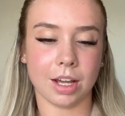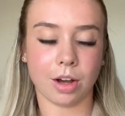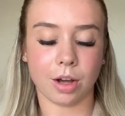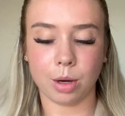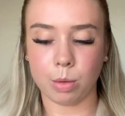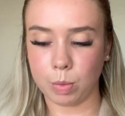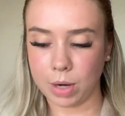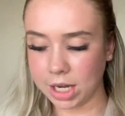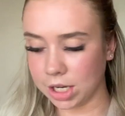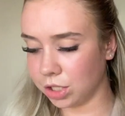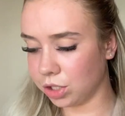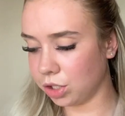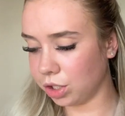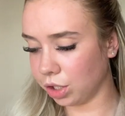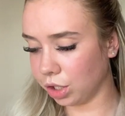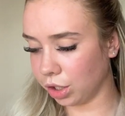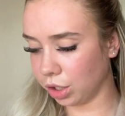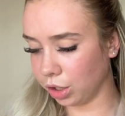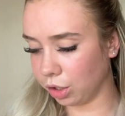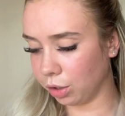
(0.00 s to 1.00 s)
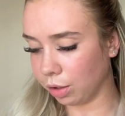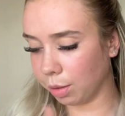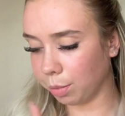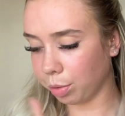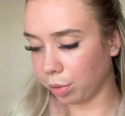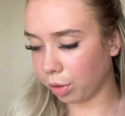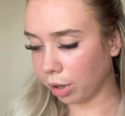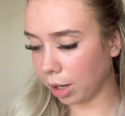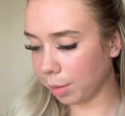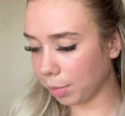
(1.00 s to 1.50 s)
I went to
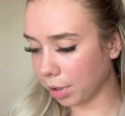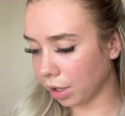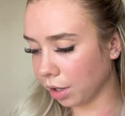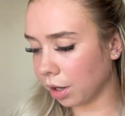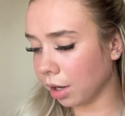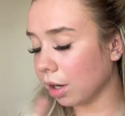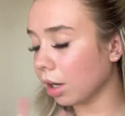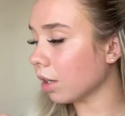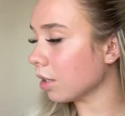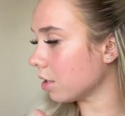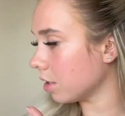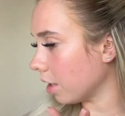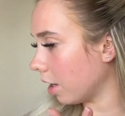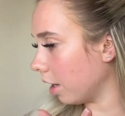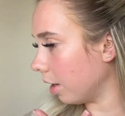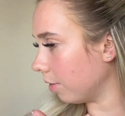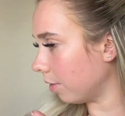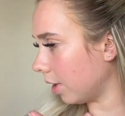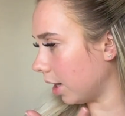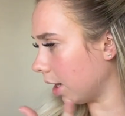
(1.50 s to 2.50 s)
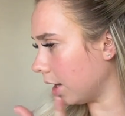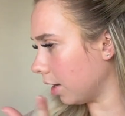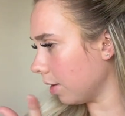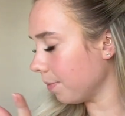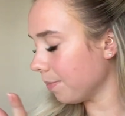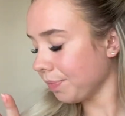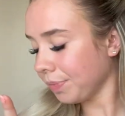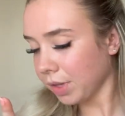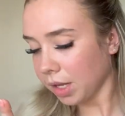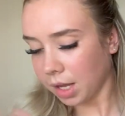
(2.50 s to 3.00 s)
Primark, Zara,
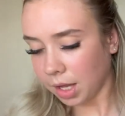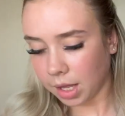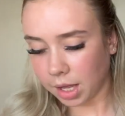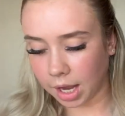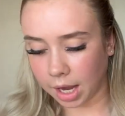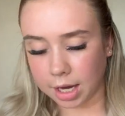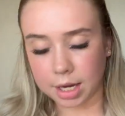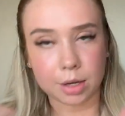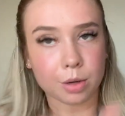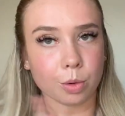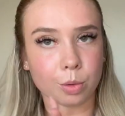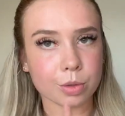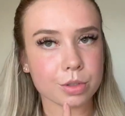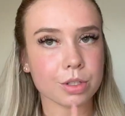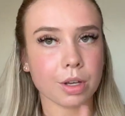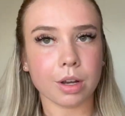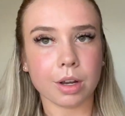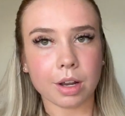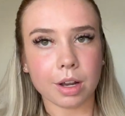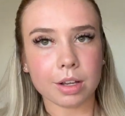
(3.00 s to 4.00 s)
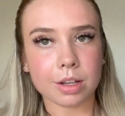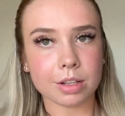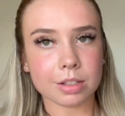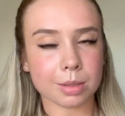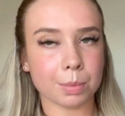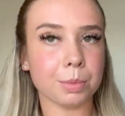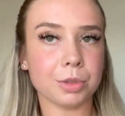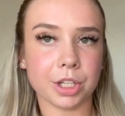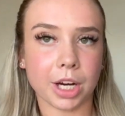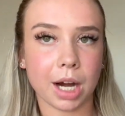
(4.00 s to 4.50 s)
and also
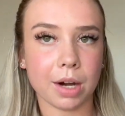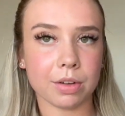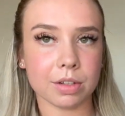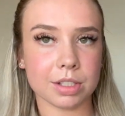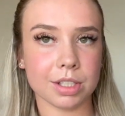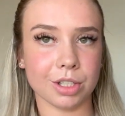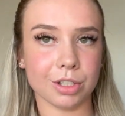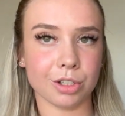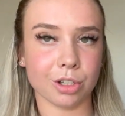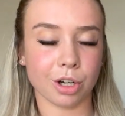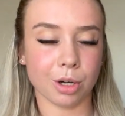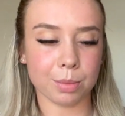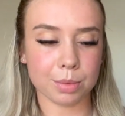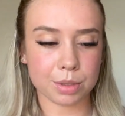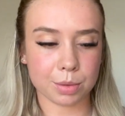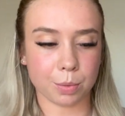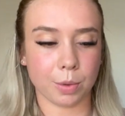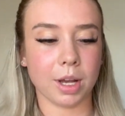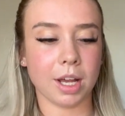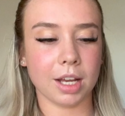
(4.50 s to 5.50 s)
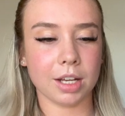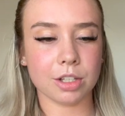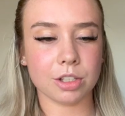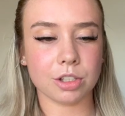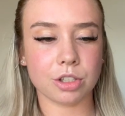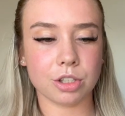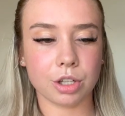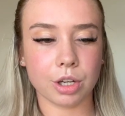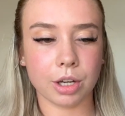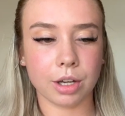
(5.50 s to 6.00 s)
some charity shops,
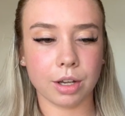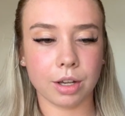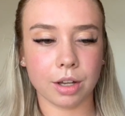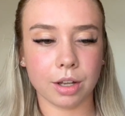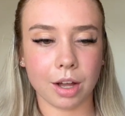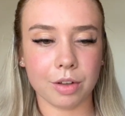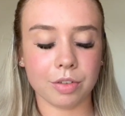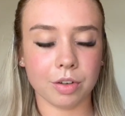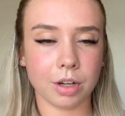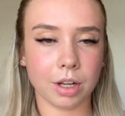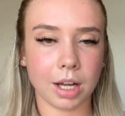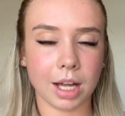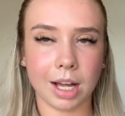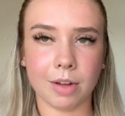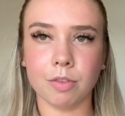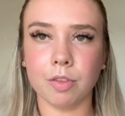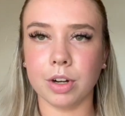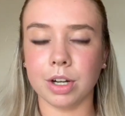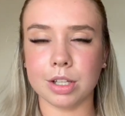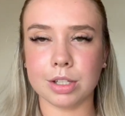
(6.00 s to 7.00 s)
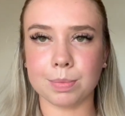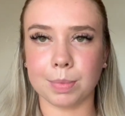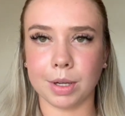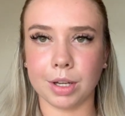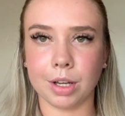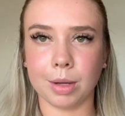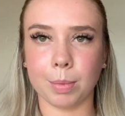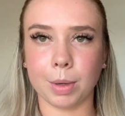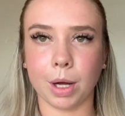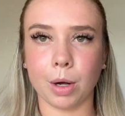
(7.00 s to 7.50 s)
which I feel like I haven't really
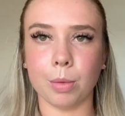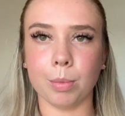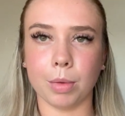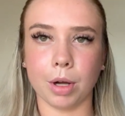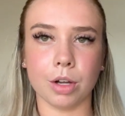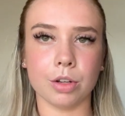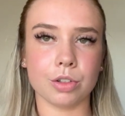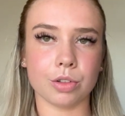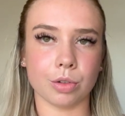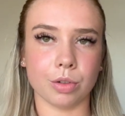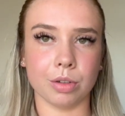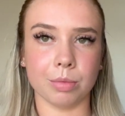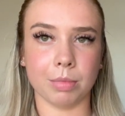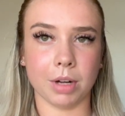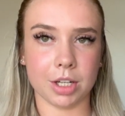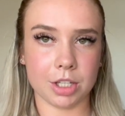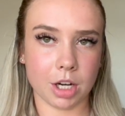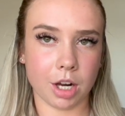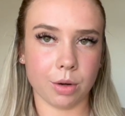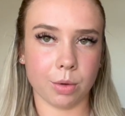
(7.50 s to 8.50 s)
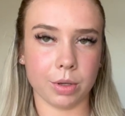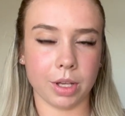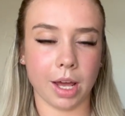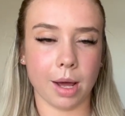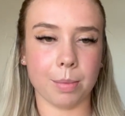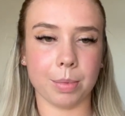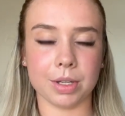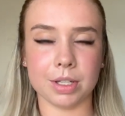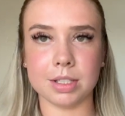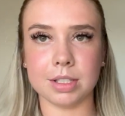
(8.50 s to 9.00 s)
spoke about much on my channel
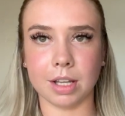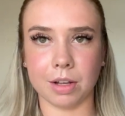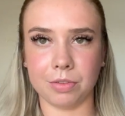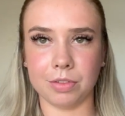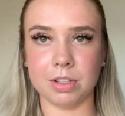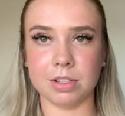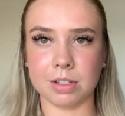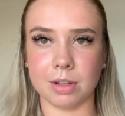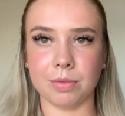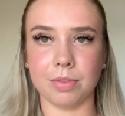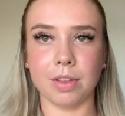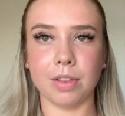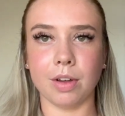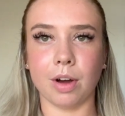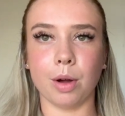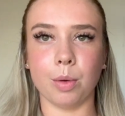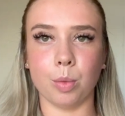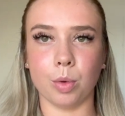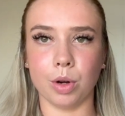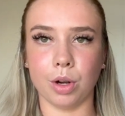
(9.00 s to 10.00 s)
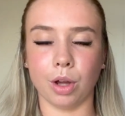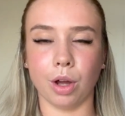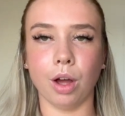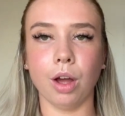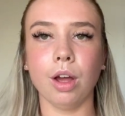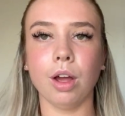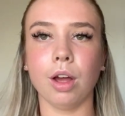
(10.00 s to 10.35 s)
yet, but it's definitely something that I want to